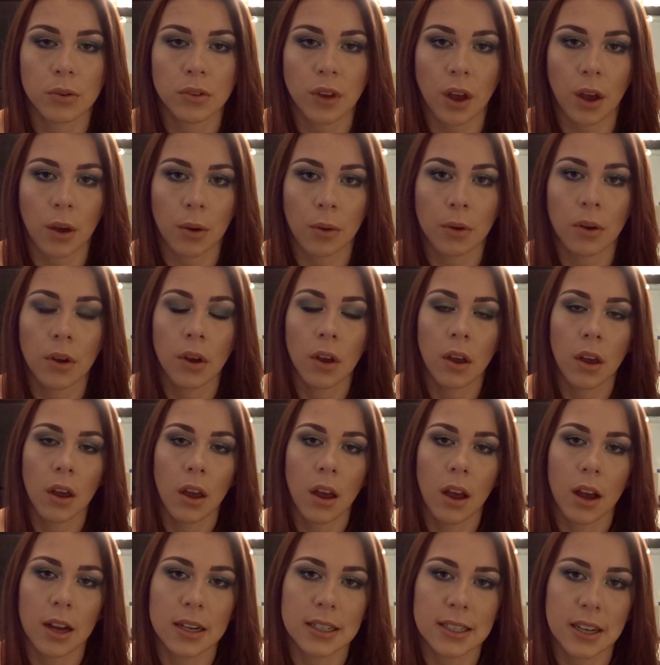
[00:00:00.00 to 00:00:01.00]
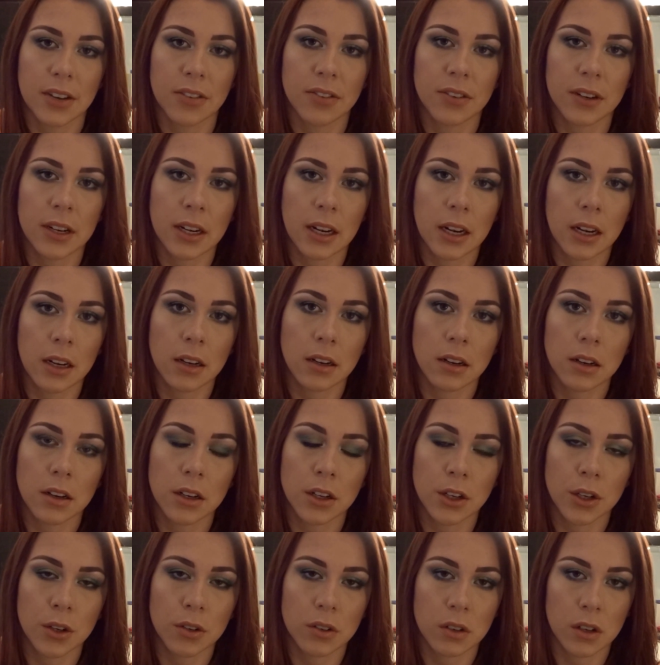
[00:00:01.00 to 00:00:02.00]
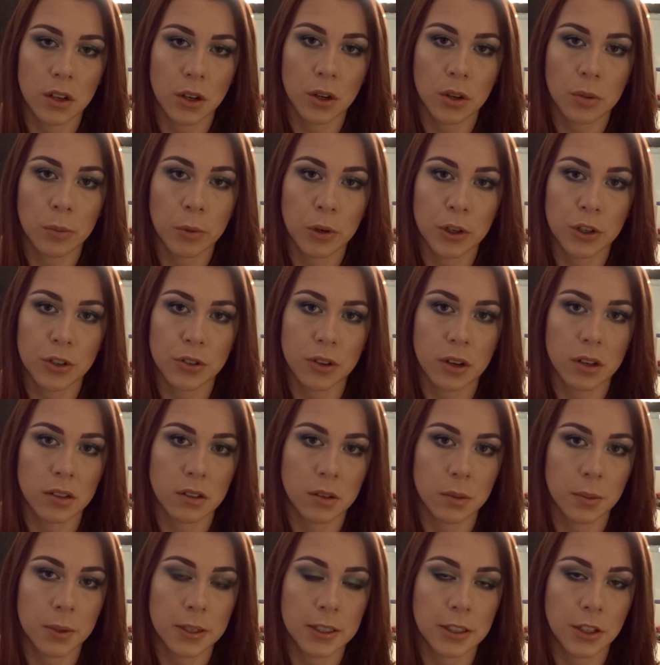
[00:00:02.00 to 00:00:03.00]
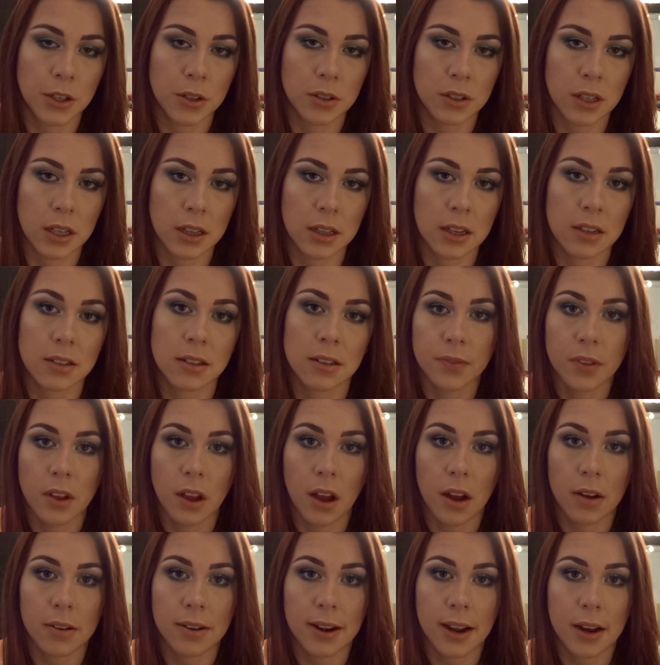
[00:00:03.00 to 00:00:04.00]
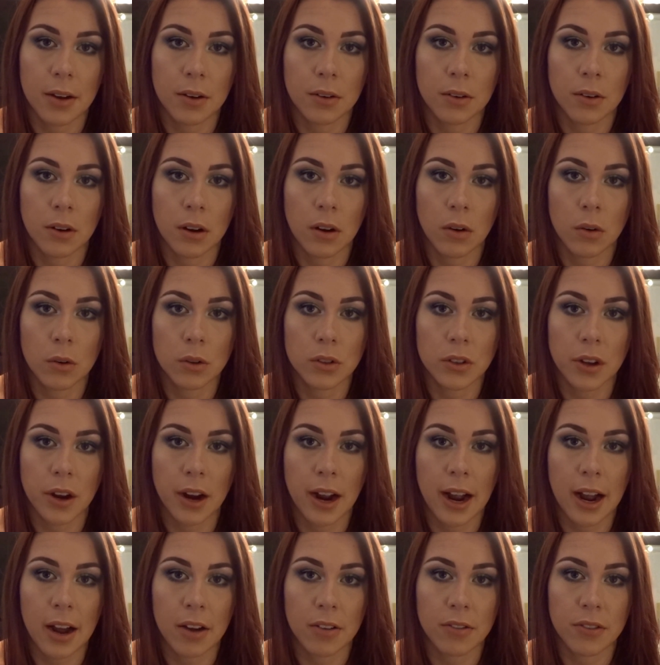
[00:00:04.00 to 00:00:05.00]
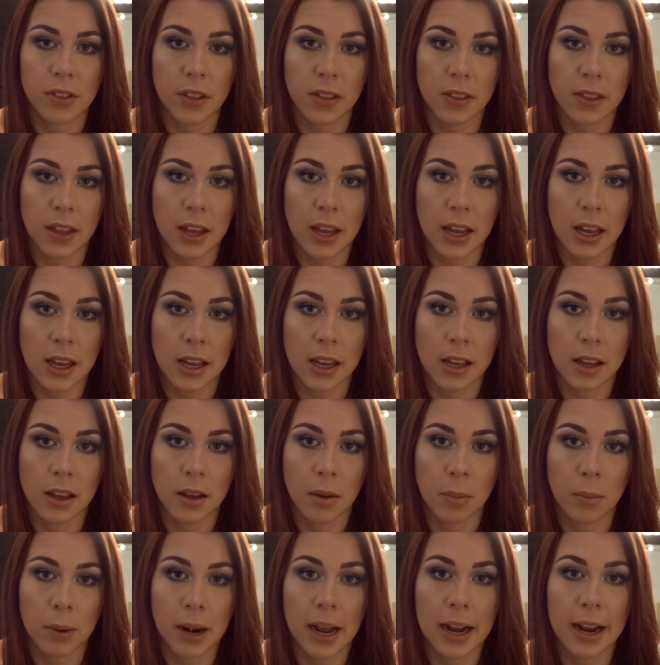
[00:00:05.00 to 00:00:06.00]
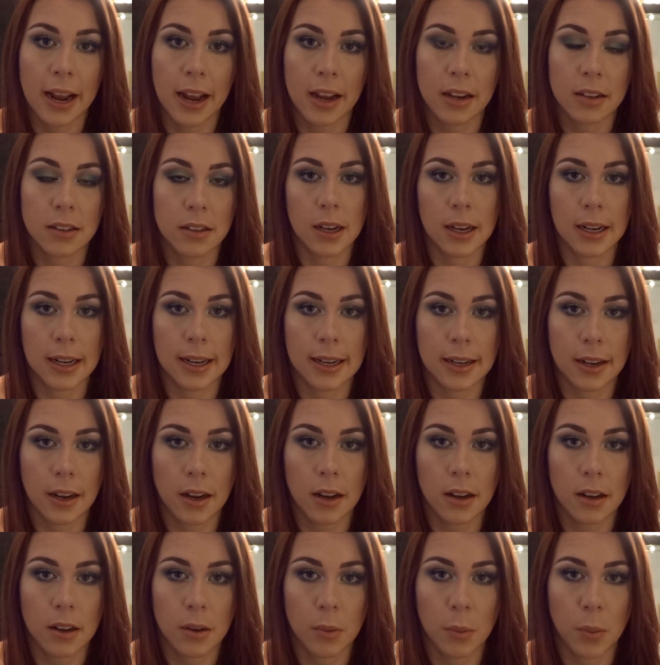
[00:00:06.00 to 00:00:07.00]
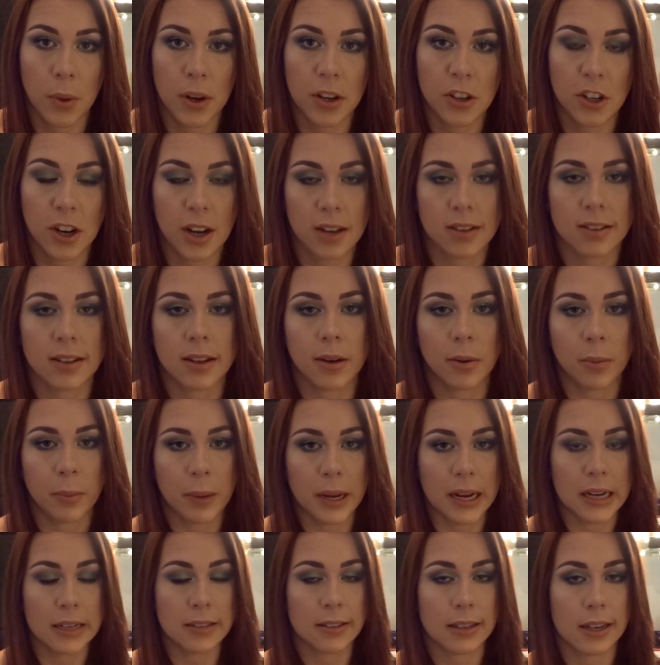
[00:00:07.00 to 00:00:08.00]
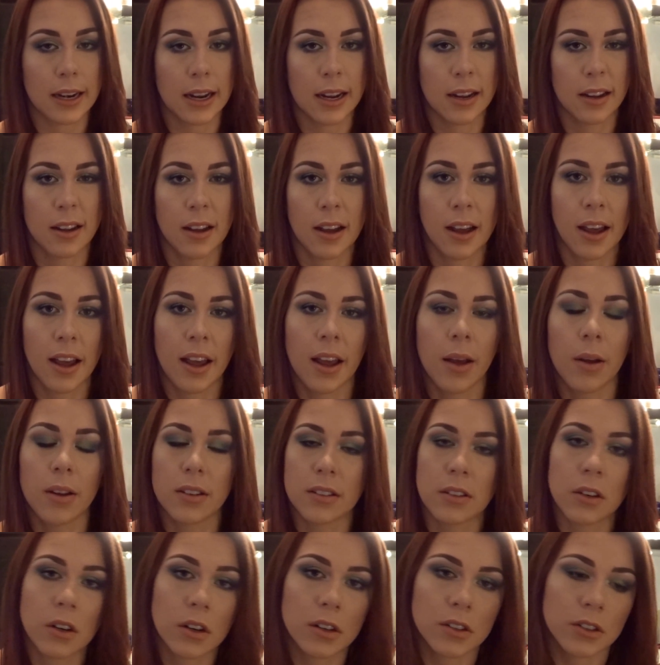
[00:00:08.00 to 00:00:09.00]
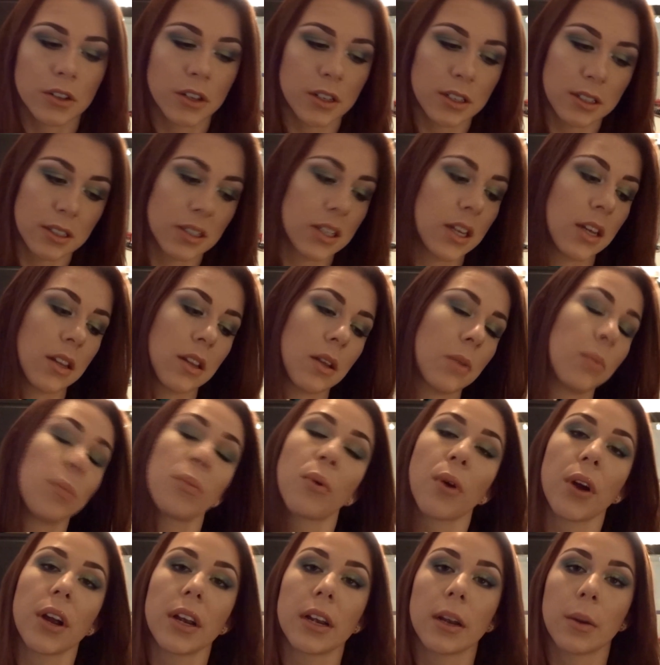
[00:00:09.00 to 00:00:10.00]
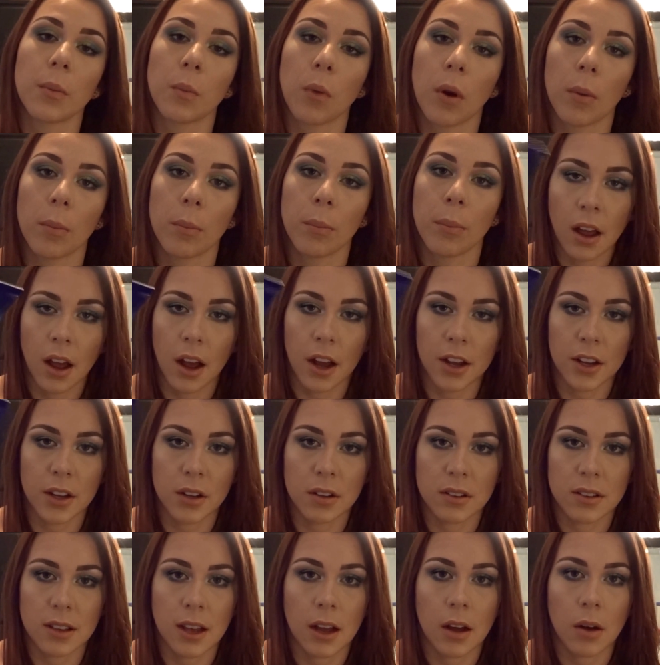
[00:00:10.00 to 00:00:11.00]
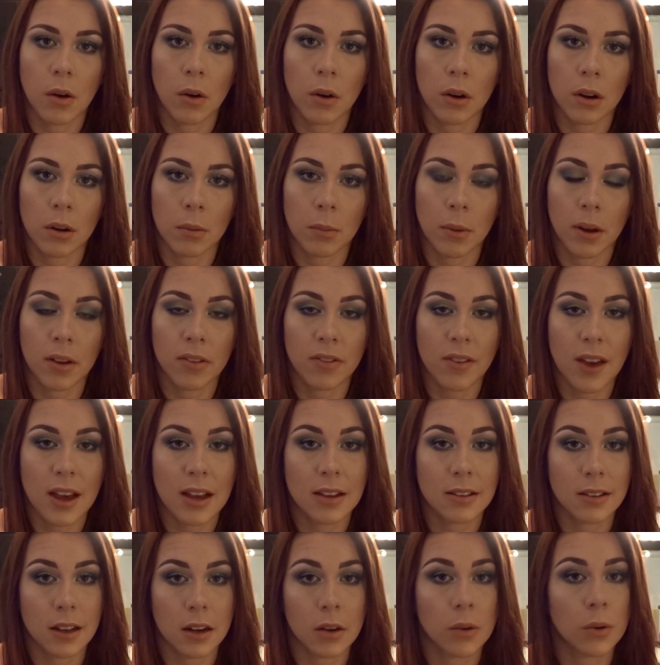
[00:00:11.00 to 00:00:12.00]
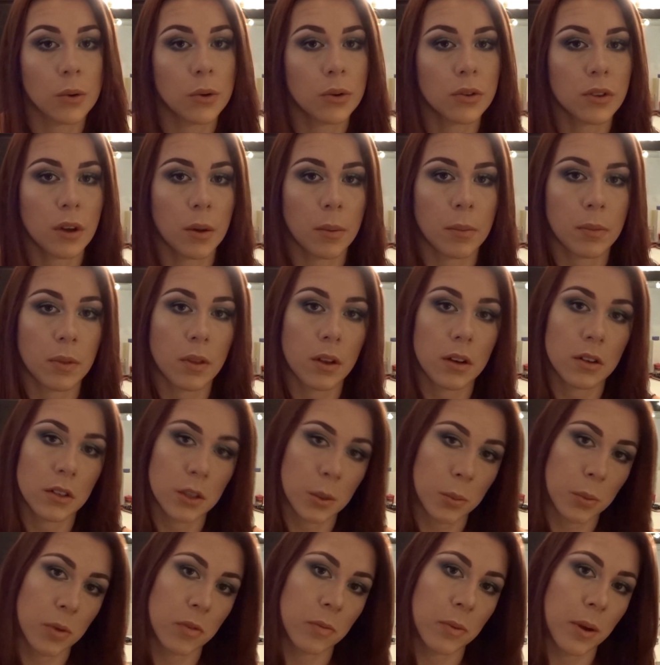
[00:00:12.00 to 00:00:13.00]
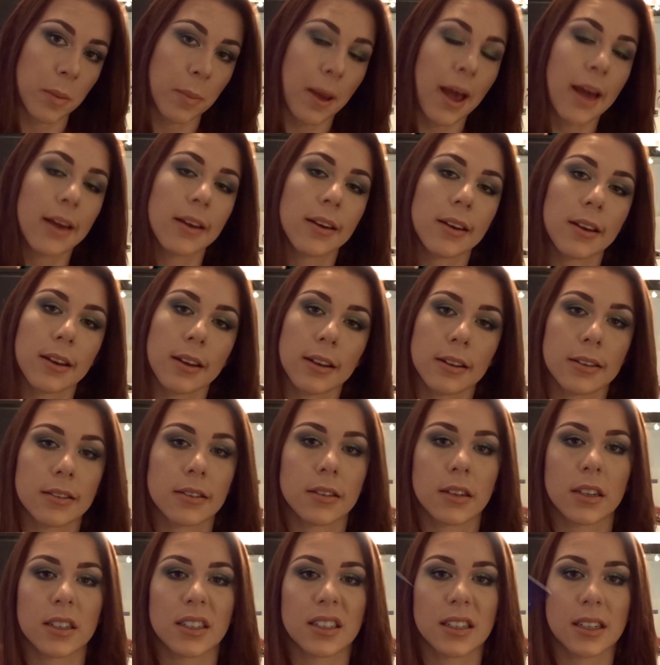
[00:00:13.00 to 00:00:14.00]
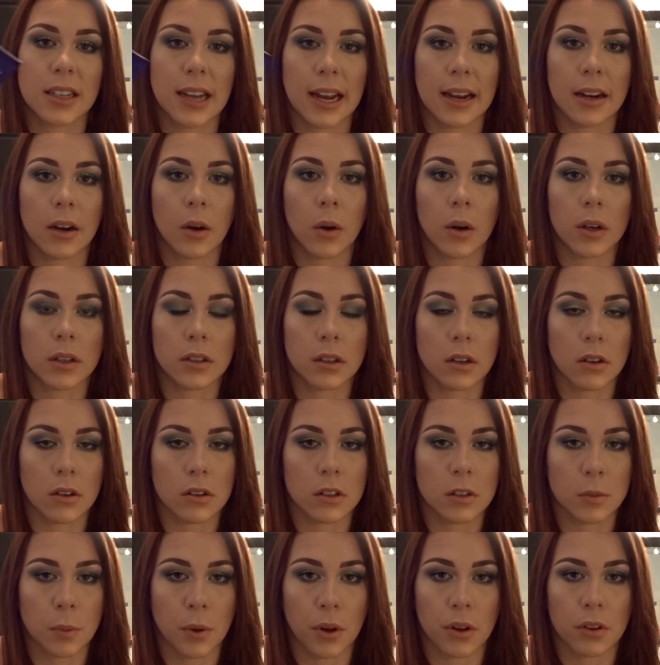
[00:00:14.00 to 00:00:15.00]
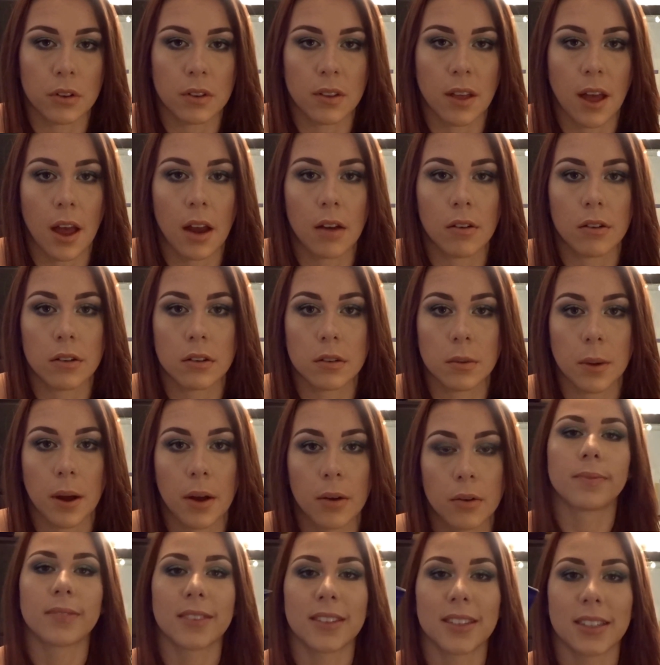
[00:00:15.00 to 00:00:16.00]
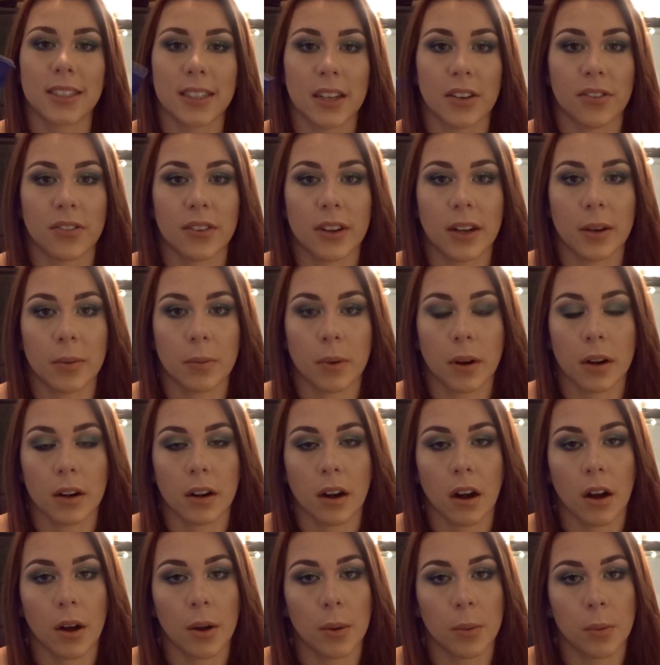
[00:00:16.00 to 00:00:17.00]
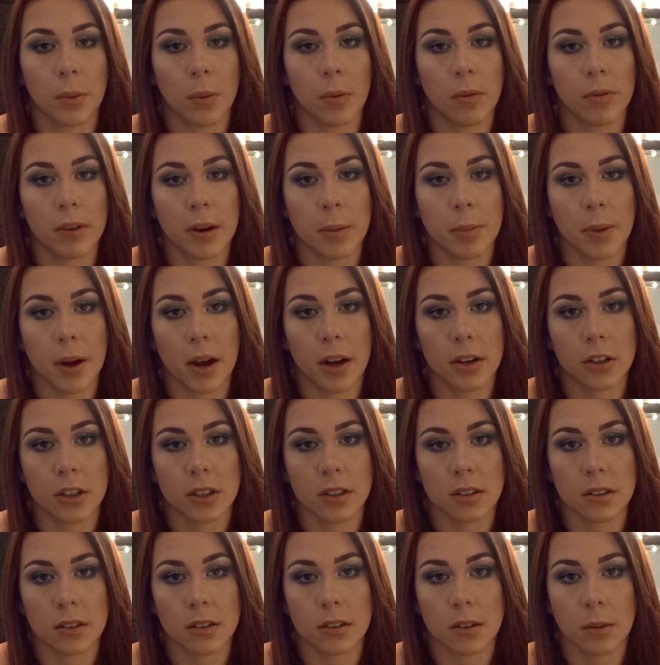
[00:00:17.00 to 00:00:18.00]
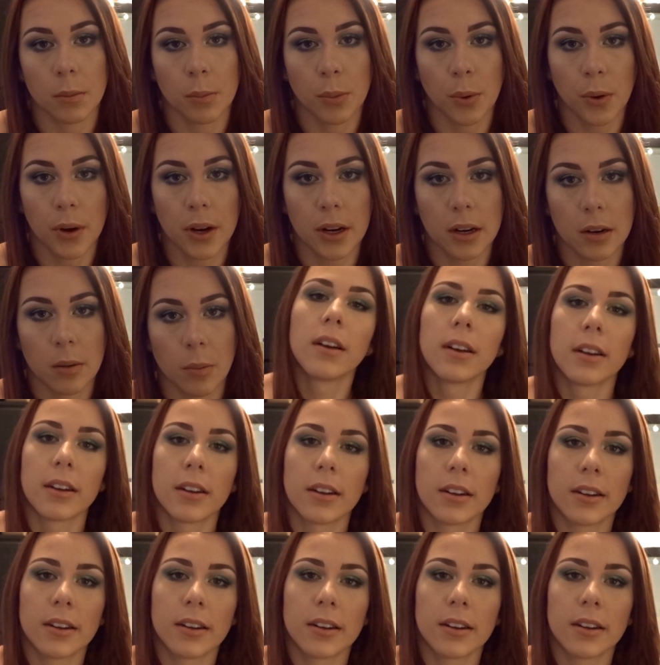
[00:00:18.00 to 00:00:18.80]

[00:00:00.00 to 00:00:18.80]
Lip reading: so I definitely use a good moisturiser when using this. I now also have the Blackhead Cleaner, which has little beads in it. It's not as good as the other brightening one. I use that on my face and also the top of my back, as I get quite a lot of spots there as well. It's definitely one I will repurchase at some point.